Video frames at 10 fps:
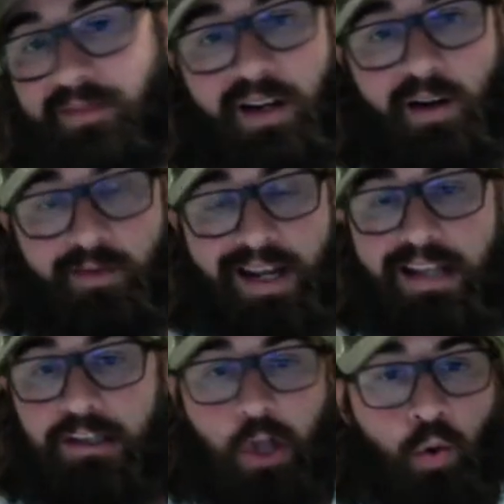you know, they
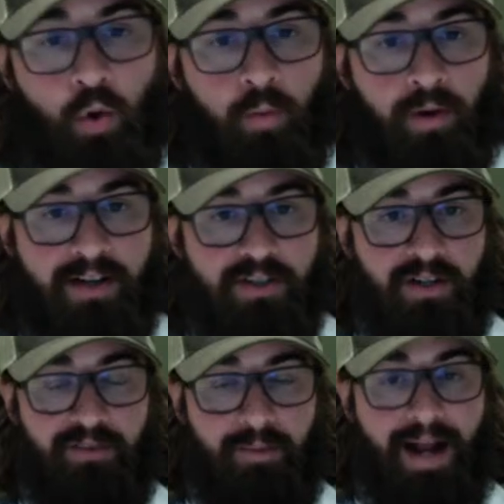get local
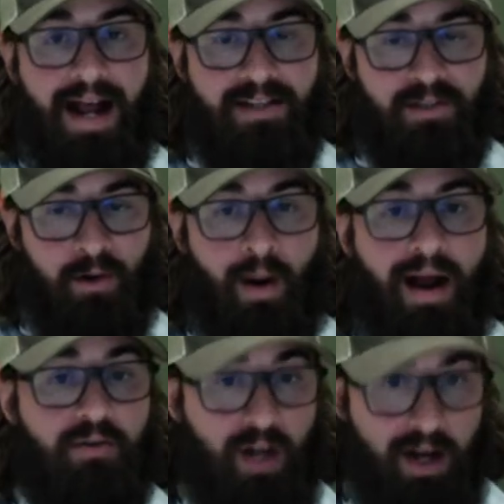pressure from guys who go
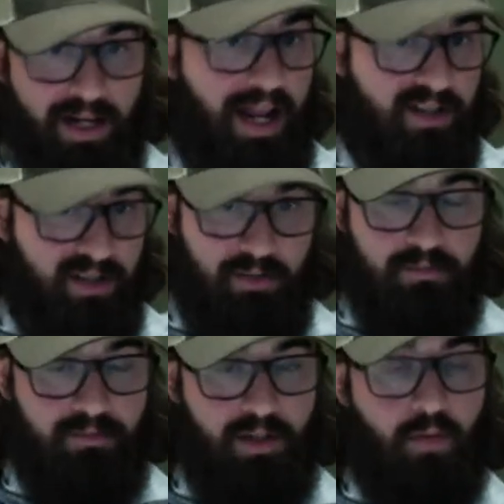out trying to catch
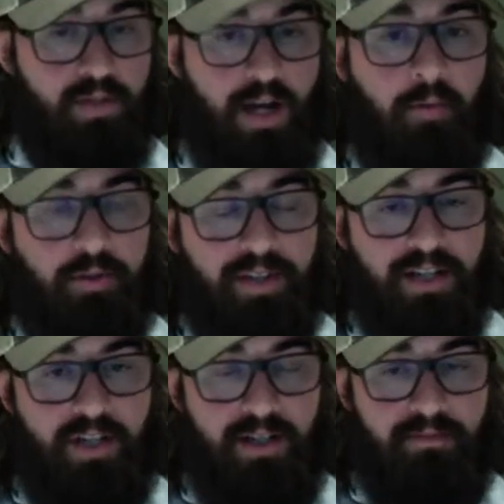some, you know, double
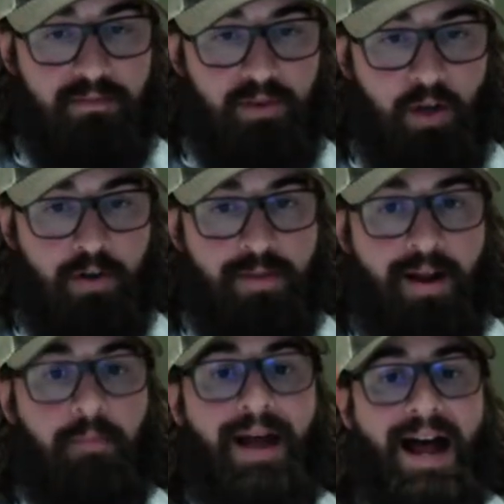digit
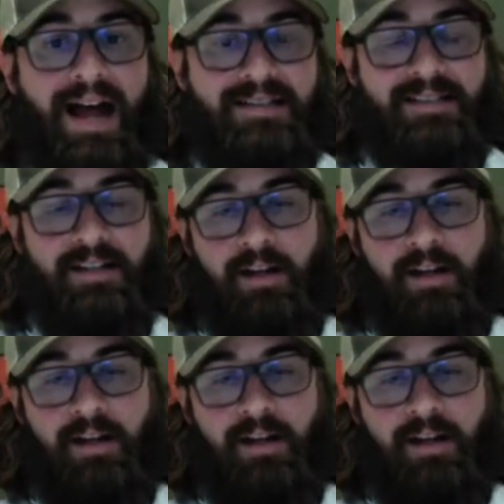largemouth bass.